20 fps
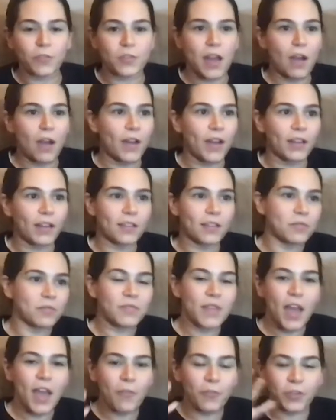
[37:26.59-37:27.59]
Now I
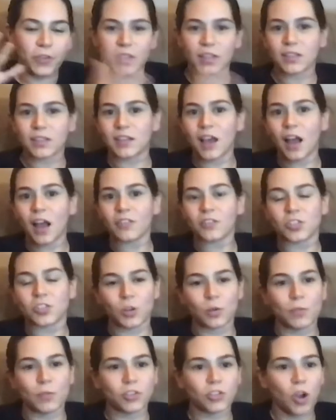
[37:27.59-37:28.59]
everything's gotten
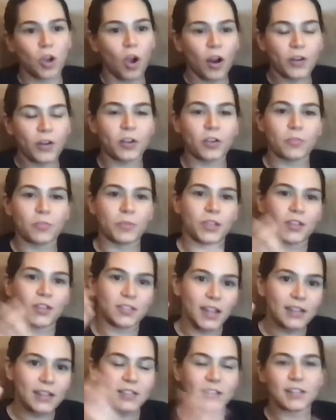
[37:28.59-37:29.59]
so much harder because
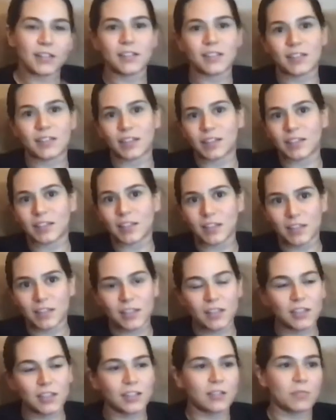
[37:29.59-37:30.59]
I didn't stick to the
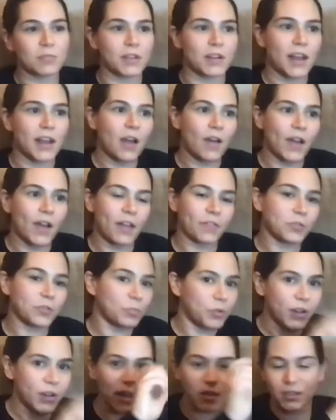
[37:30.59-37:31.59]
system and now I have to
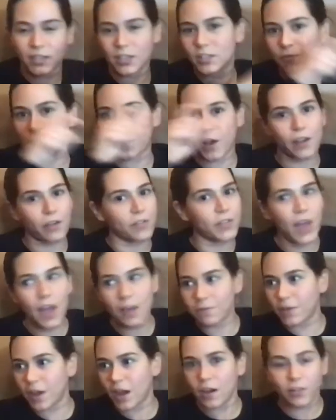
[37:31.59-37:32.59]
put out this fire and
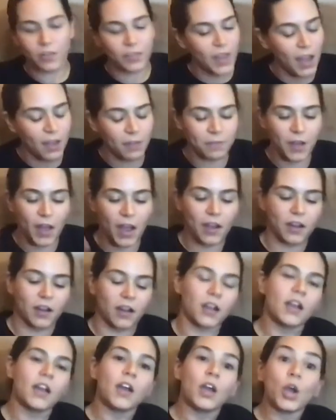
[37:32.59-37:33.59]
that fire and that fire.